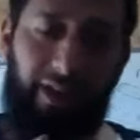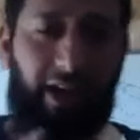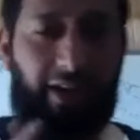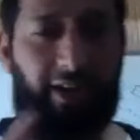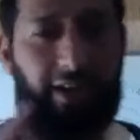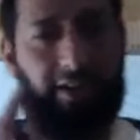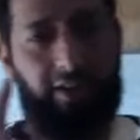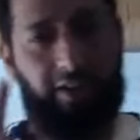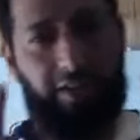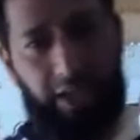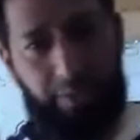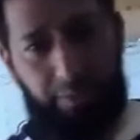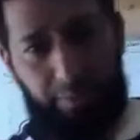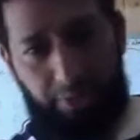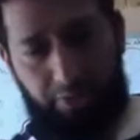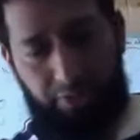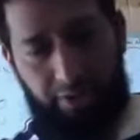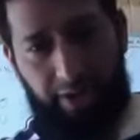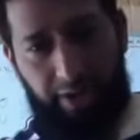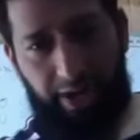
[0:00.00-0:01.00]
that has the same
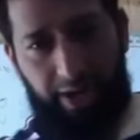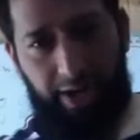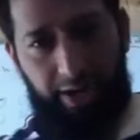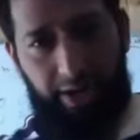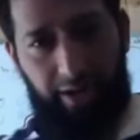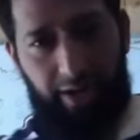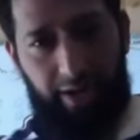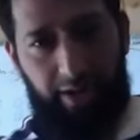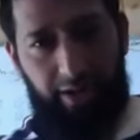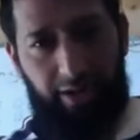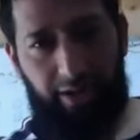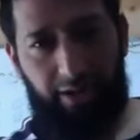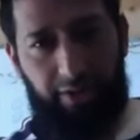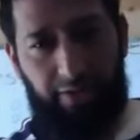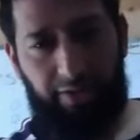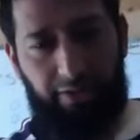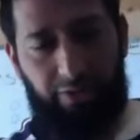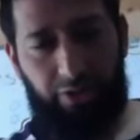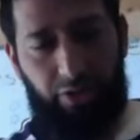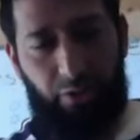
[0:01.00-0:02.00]

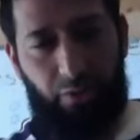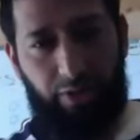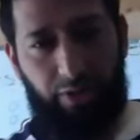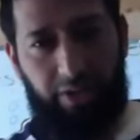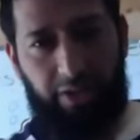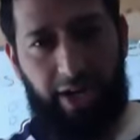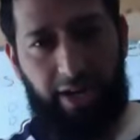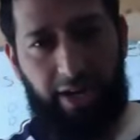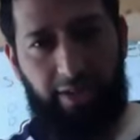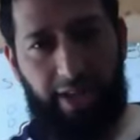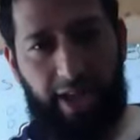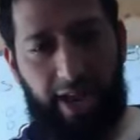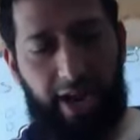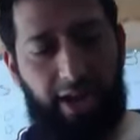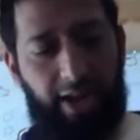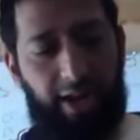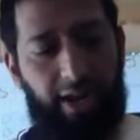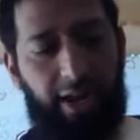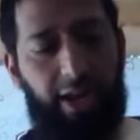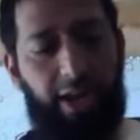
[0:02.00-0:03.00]
sequences at the
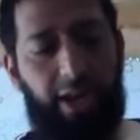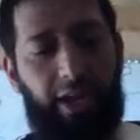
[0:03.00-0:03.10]
end.